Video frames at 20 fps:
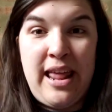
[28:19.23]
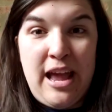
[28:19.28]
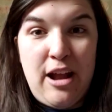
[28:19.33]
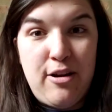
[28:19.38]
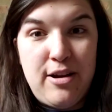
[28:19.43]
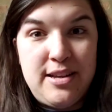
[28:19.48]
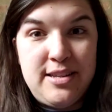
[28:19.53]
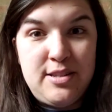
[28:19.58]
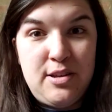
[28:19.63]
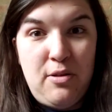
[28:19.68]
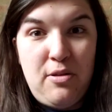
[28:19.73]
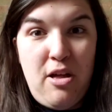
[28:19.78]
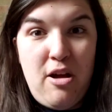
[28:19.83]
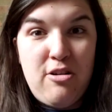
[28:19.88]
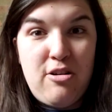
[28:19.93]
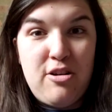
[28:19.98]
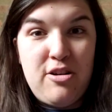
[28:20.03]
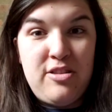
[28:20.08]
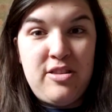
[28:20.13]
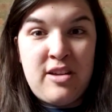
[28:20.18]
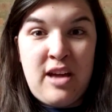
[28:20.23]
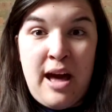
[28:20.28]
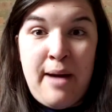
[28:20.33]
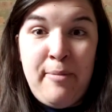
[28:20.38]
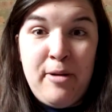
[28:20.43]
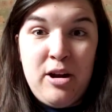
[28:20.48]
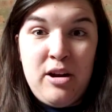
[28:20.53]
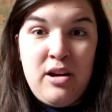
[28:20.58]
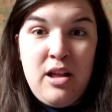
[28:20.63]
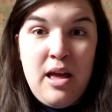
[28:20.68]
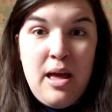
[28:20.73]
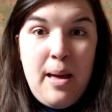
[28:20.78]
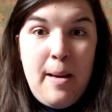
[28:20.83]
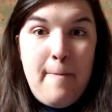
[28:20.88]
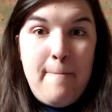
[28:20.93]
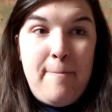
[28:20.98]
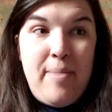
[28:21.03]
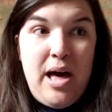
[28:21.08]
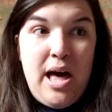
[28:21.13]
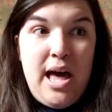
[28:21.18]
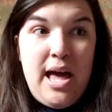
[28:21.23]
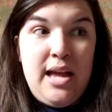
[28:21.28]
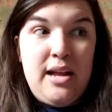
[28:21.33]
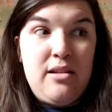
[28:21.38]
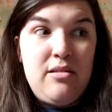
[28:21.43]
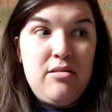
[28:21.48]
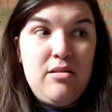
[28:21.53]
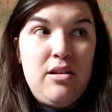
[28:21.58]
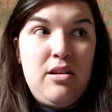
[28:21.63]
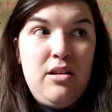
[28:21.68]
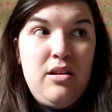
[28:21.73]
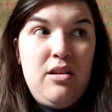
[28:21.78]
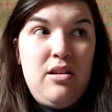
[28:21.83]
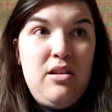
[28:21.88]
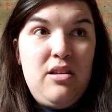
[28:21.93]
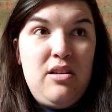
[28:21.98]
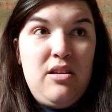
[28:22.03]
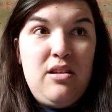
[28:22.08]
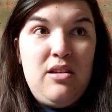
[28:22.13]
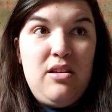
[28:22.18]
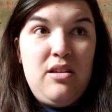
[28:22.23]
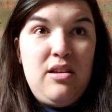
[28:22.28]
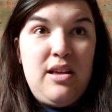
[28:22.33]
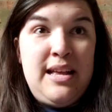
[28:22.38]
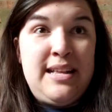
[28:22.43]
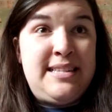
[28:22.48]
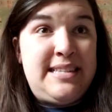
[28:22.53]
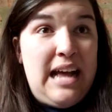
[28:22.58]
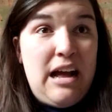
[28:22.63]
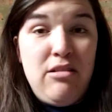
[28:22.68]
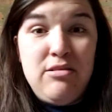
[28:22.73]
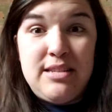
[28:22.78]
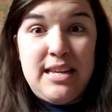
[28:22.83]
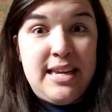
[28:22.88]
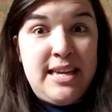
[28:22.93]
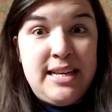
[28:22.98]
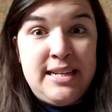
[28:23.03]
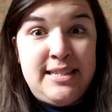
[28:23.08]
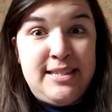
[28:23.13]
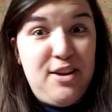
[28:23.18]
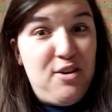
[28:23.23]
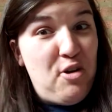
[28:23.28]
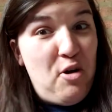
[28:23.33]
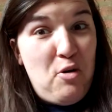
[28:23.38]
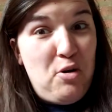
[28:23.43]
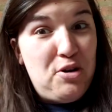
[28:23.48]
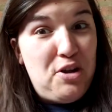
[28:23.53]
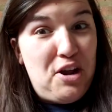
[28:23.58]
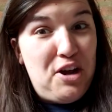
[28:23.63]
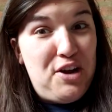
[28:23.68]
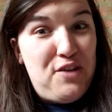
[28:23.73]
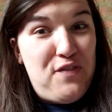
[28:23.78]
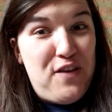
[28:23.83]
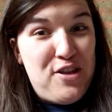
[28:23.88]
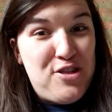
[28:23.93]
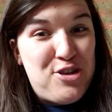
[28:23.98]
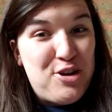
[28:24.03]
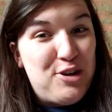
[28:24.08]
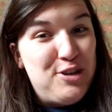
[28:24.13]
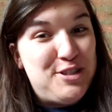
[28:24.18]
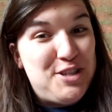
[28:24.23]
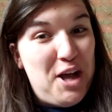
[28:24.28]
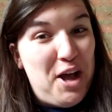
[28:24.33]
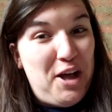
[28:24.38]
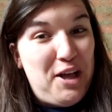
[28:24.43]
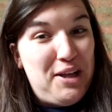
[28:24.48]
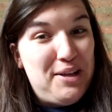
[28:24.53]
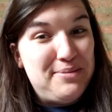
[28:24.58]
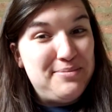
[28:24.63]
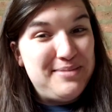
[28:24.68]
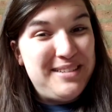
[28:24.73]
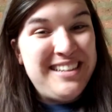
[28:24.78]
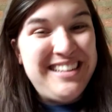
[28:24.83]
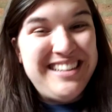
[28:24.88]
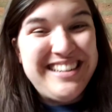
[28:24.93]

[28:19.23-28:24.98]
Harry is no longer in the cupboard, but it sounds like he's still going on adventures, y'all.